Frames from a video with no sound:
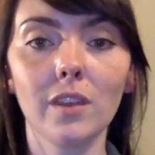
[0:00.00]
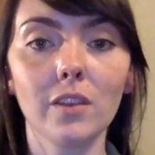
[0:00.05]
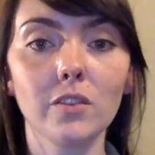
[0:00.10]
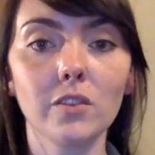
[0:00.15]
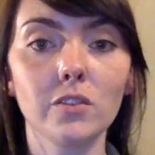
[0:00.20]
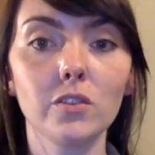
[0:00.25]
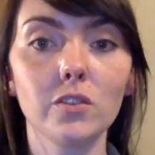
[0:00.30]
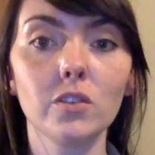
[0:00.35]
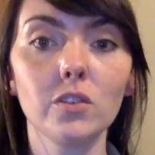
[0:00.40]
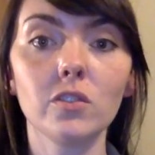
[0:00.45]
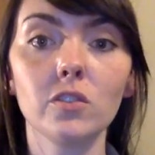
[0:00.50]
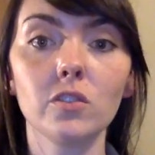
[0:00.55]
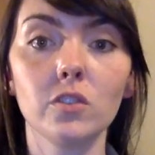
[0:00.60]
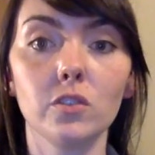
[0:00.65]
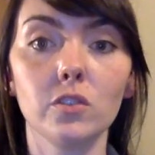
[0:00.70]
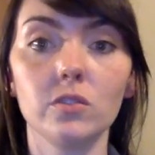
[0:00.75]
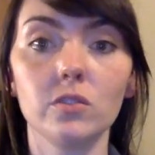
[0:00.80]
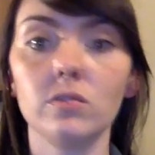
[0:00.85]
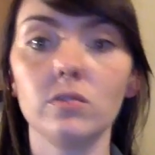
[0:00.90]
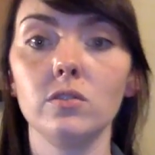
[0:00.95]
To
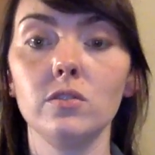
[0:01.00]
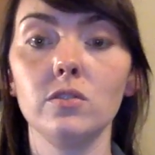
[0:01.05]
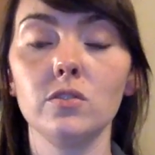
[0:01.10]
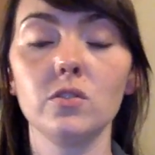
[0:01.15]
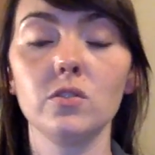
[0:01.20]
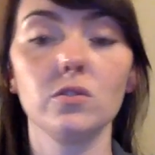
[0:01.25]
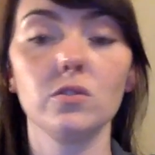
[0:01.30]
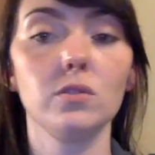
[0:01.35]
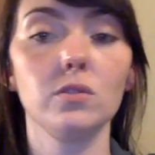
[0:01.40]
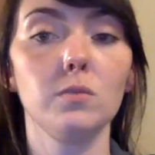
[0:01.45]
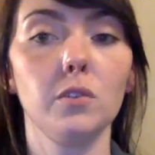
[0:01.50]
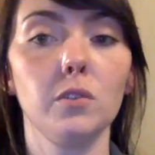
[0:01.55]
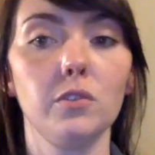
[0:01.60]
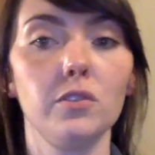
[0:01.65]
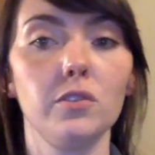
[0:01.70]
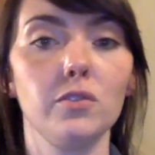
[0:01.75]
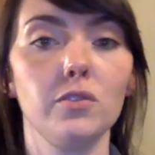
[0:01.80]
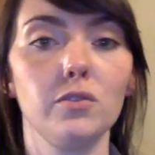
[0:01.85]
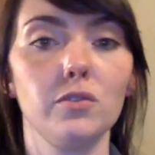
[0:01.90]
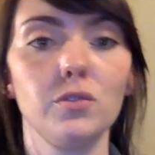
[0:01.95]
conclude,
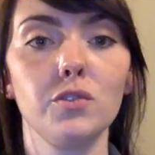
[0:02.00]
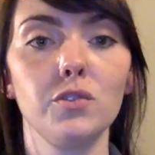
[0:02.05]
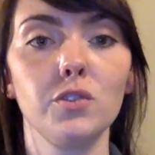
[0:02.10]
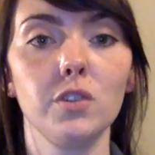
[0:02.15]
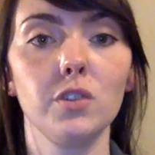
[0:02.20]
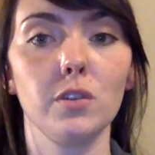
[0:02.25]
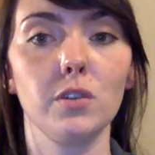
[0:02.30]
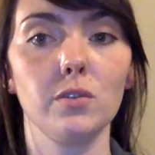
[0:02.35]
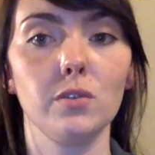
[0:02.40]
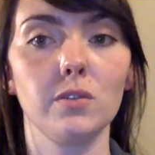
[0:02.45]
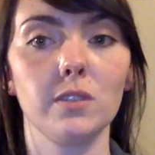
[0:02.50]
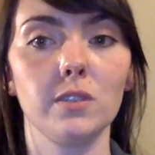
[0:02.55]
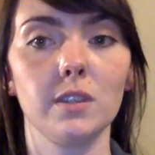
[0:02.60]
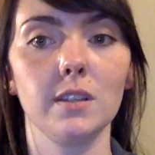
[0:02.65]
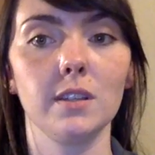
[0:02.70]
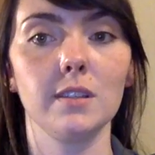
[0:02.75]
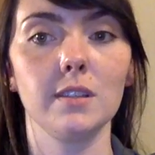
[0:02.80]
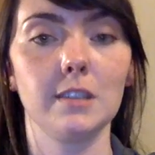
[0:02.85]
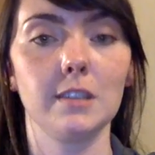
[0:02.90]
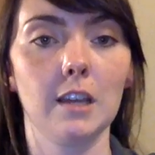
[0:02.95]
Pseudomonas aeruginosa
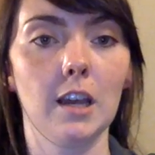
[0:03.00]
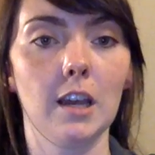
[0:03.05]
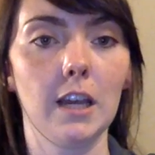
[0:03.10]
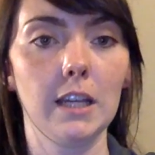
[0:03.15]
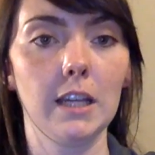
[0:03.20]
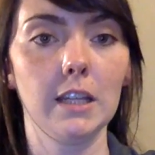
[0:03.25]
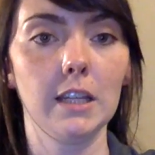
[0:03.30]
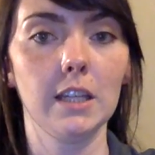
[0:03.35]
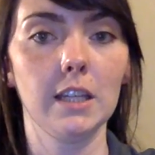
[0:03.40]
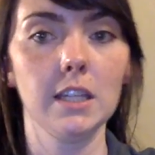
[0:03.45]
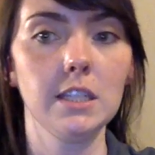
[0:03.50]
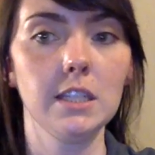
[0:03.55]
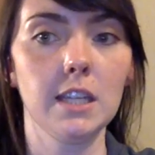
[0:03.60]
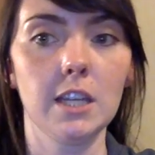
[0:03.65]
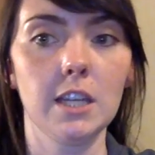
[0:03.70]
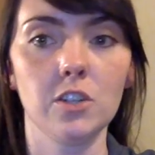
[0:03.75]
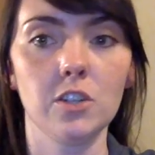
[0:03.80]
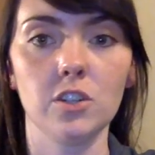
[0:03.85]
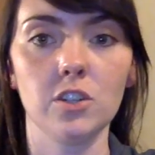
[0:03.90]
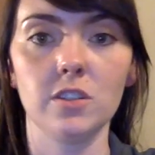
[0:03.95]
is a highly
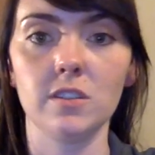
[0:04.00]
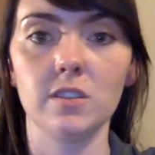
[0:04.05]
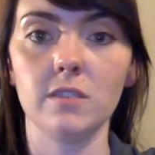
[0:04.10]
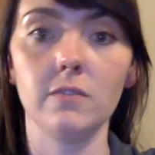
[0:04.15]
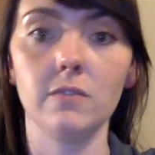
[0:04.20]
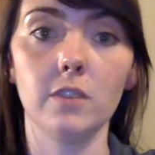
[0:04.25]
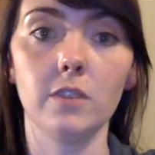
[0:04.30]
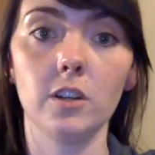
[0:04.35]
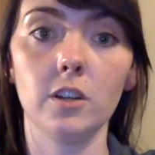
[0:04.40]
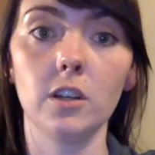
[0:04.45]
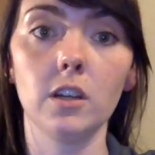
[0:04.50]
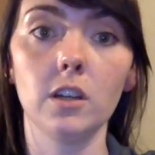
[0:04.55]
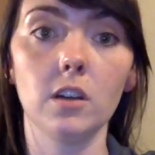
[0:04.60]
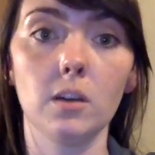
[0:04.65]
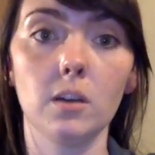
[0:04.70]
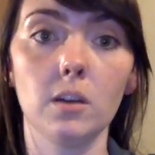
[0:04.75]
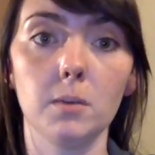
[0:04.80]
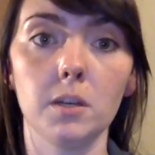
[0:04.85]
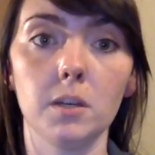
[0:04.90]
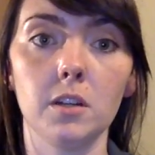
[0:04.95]
contagious and very
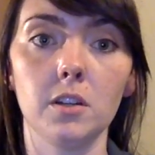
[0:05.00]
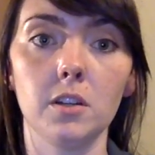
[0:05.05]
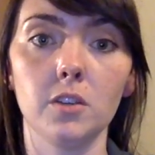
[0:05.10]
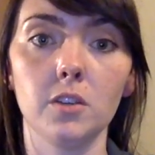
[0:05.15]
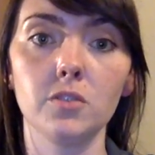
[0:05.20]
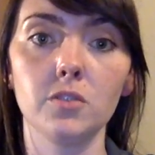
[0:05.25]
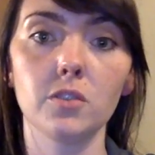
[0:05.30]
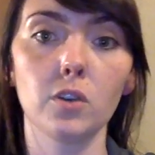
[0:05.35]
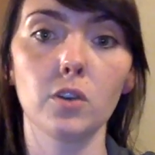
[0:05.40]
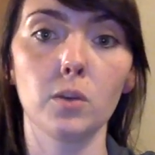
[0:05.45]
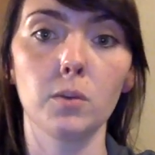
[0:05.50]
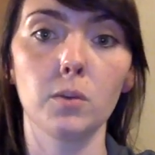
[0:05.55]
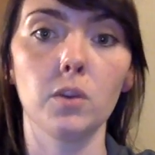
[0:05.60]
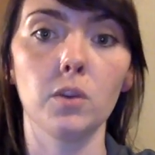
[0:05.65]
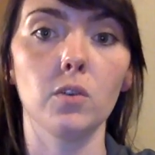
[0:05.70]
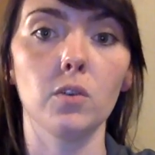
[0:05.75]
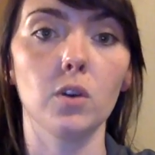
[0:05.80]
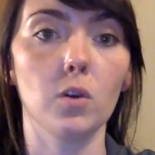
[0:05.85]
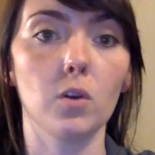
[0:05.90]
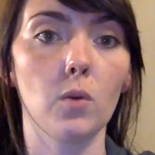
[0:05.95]
common
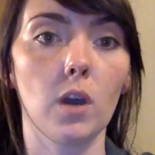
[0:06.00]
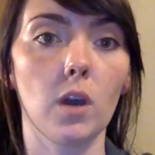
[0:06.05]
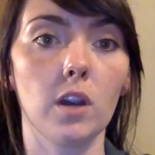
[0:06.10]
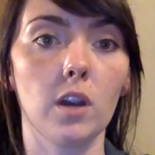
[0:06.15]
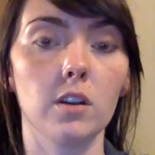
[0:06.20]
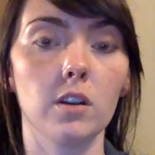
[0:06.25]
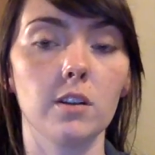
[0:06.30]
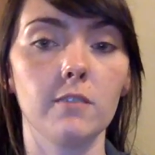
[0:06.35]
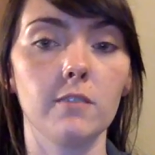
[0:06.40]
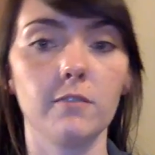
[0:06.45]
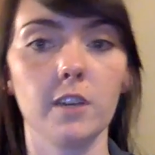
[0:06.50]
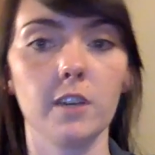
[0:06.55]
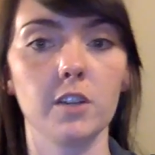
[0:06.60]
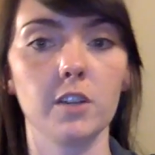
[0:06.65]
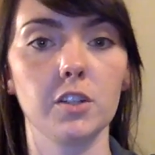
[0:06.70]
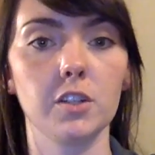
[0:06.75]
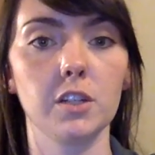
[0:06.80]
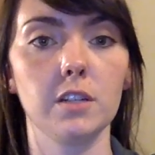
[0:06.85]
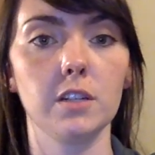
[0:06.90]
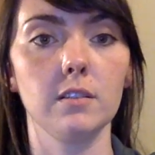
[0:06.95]
nosocomial-acquired
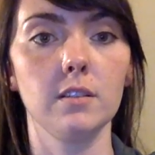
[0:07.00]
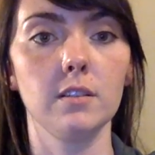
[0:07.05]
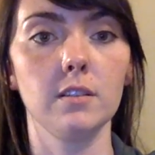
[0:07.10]
infection.